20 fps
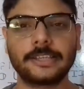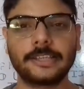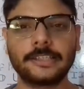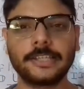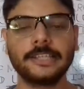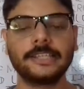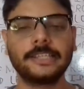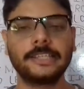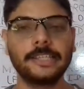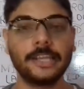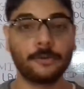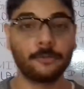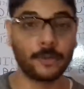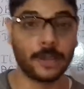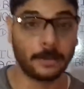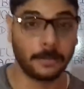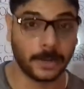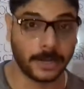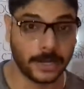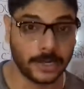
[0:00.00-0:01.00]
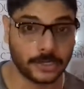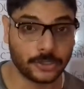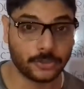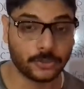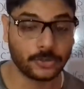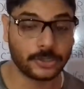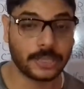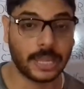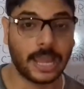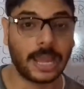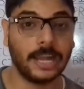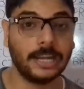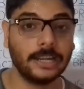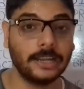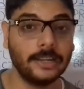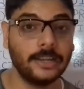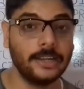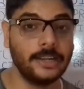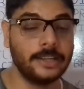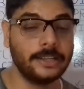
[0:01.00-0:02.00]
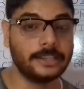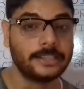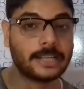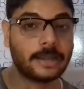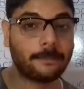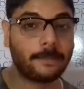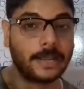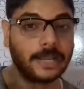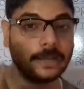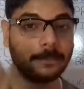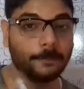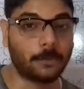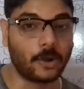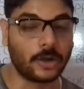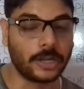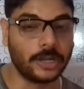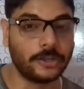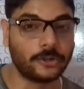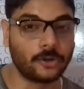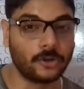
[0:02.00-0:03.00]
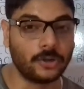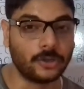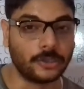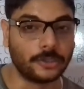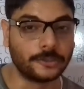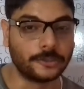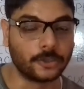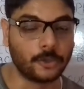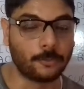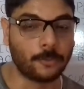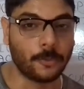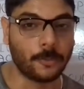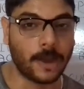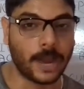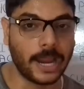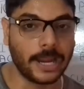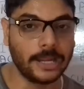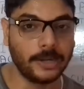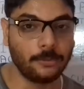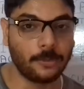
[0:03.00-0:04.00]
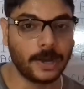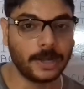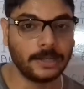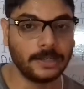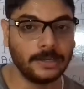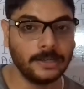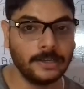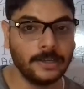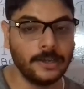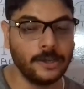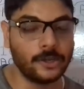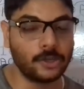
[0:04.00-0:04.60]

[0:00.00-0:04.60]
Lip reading: such as here we have understood that these are playing important role to provide what?